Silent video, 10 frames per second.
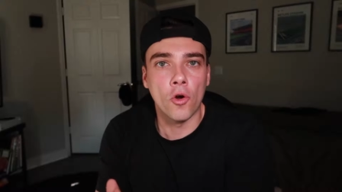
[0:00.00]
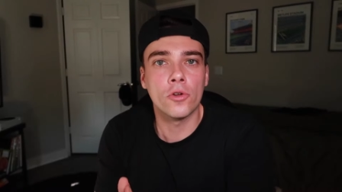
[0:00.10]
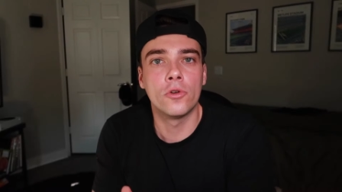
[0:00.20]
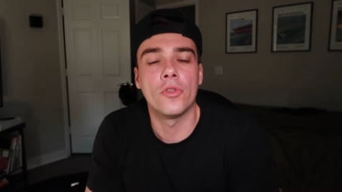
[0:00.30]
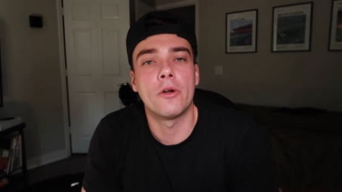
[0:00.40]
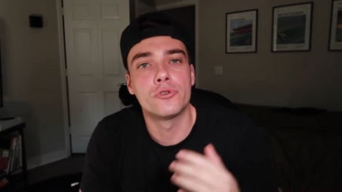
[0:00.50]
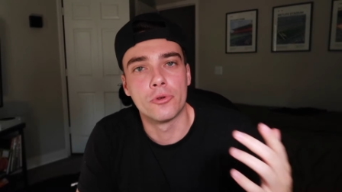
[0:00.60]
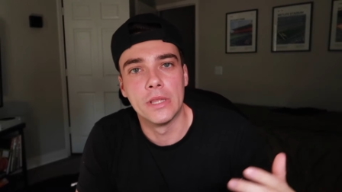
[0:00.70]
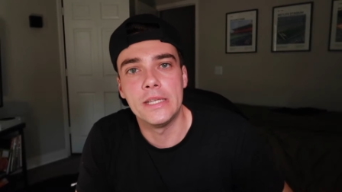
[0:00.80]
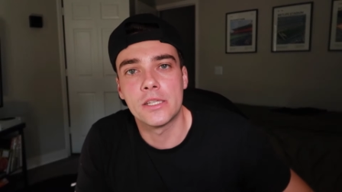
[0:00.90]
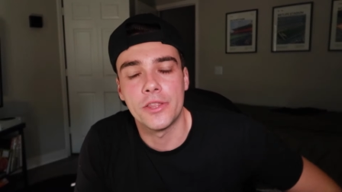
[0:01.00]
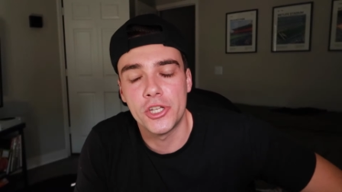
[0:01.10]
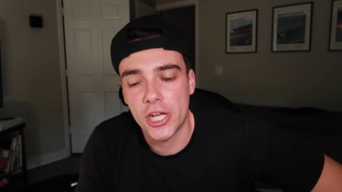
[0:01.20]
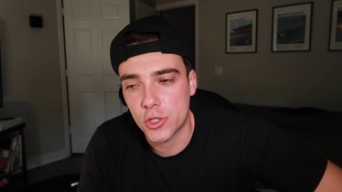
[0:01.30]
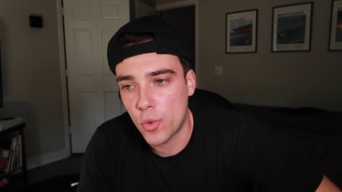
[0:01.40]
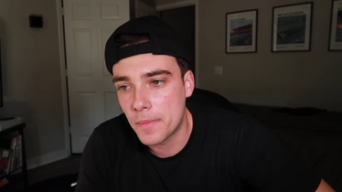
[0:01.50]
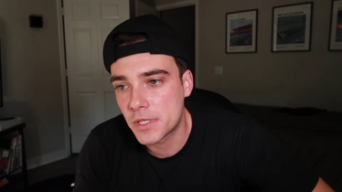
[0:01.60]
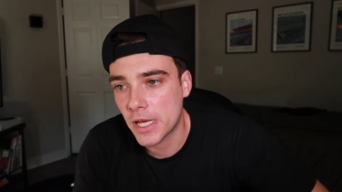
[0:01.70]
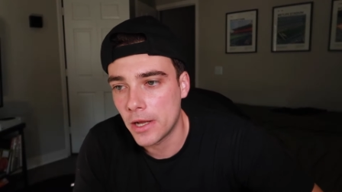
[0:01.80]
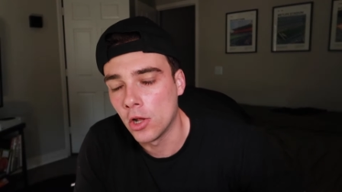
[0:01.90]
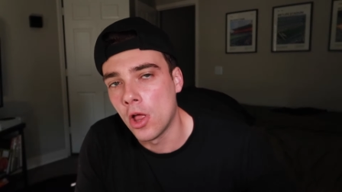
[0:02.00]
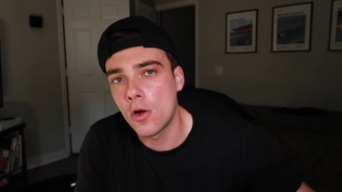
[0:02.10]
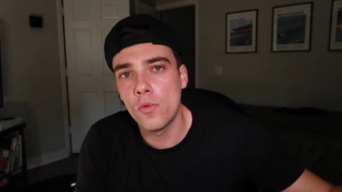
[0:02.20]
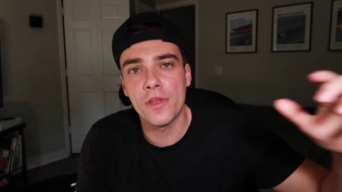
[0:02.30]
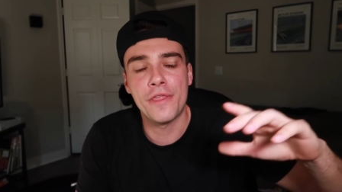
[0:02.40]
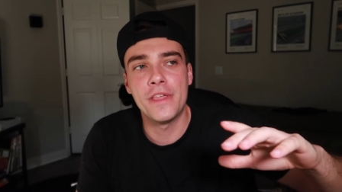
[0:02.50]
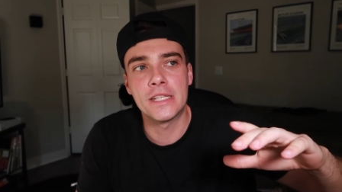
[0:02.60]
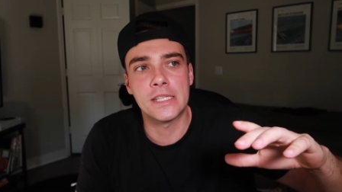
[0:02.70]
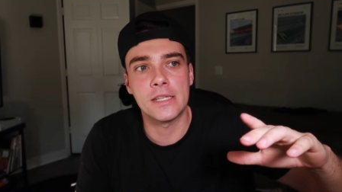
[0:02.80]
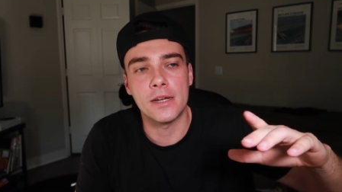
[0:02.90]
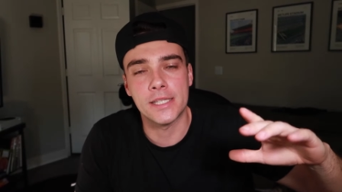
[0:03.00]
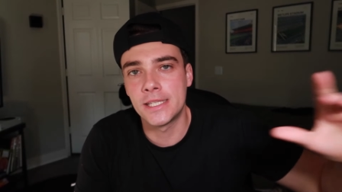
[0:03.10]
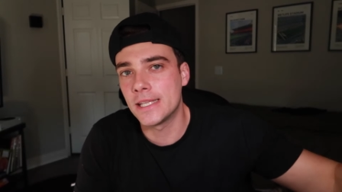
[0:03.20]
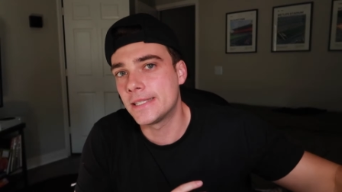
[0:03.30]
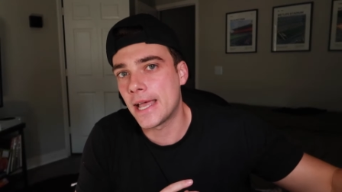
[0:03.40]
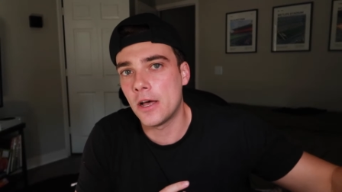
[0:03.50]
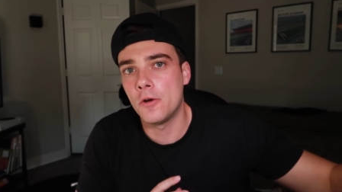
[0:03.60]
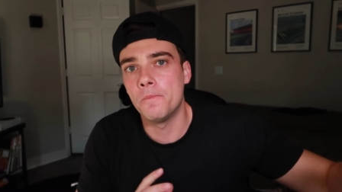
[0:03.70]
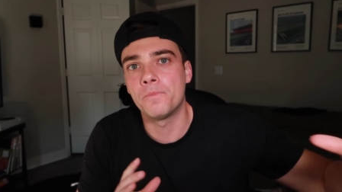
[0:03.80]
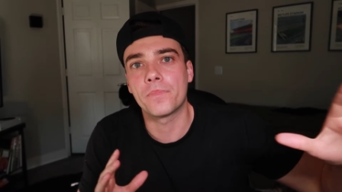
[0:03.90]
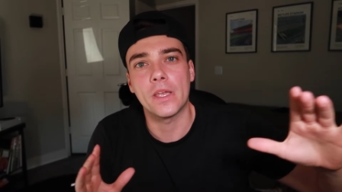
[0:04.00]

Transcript: article that was released on the Jets website, along with this uh, sit-down